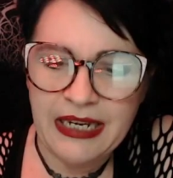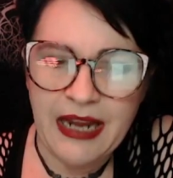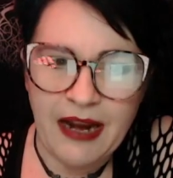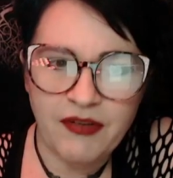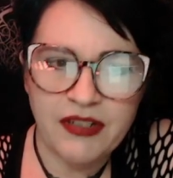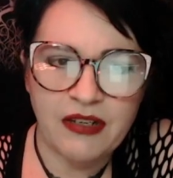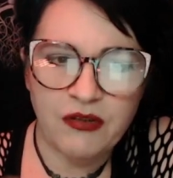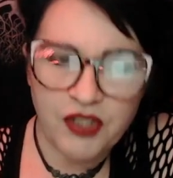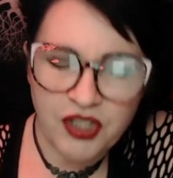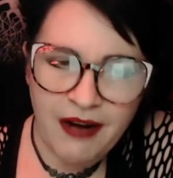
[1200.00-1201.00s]
every
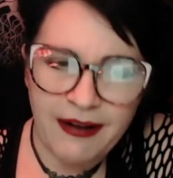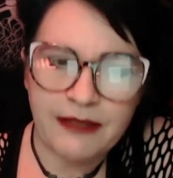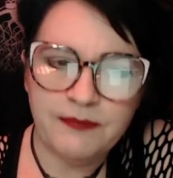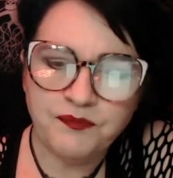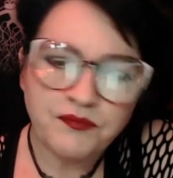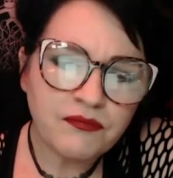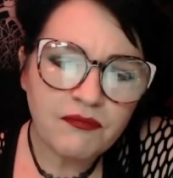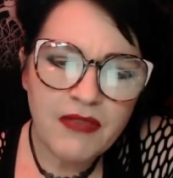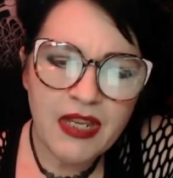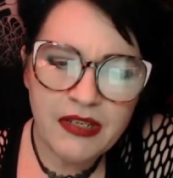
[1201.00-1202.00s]
single shot,
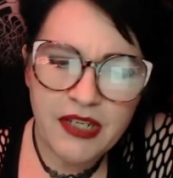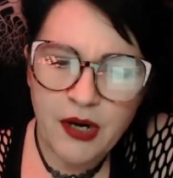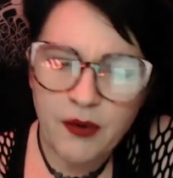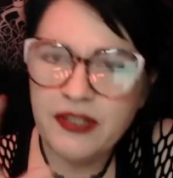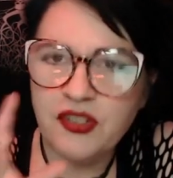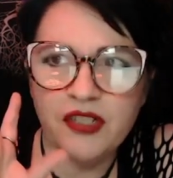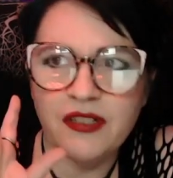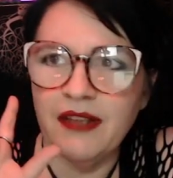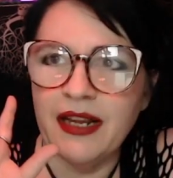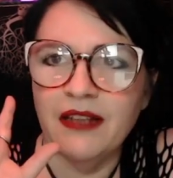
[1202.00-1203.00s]
you know, it's
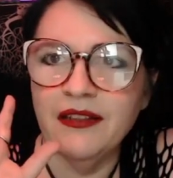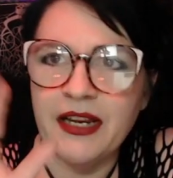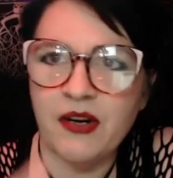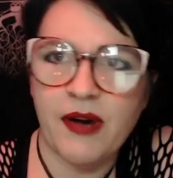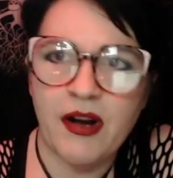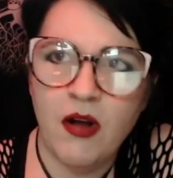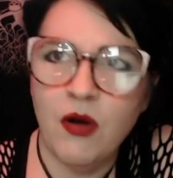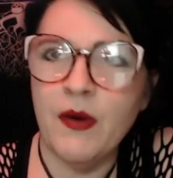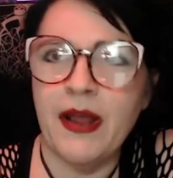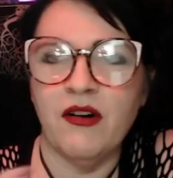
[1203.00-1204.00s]
just like a lingering
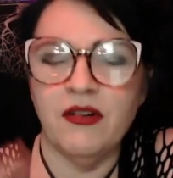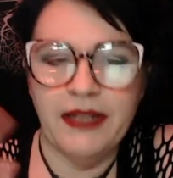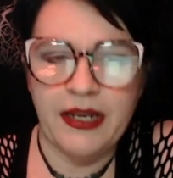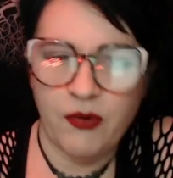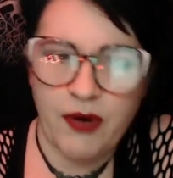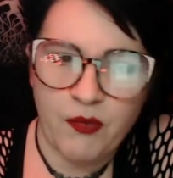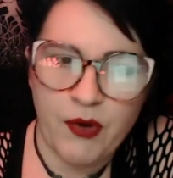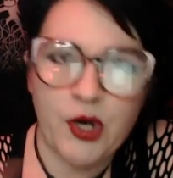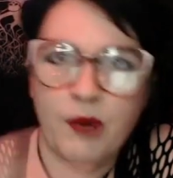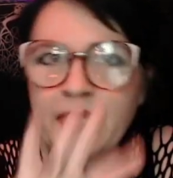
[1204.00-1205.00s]
hallway or a lingering
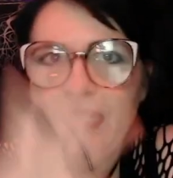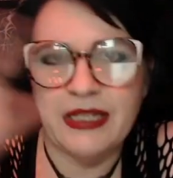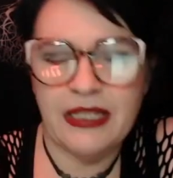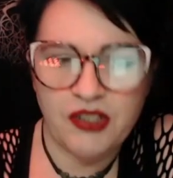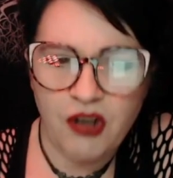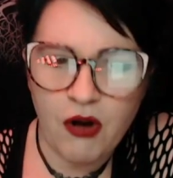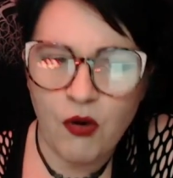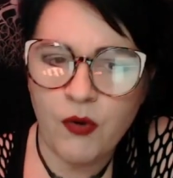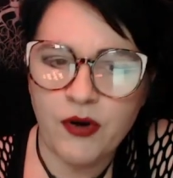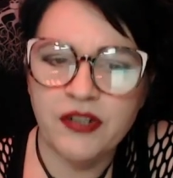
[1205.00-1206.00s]
room and like these dark
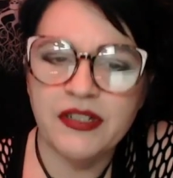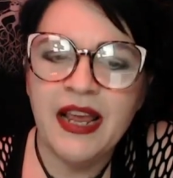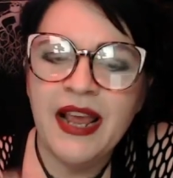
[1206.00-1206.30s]
corners.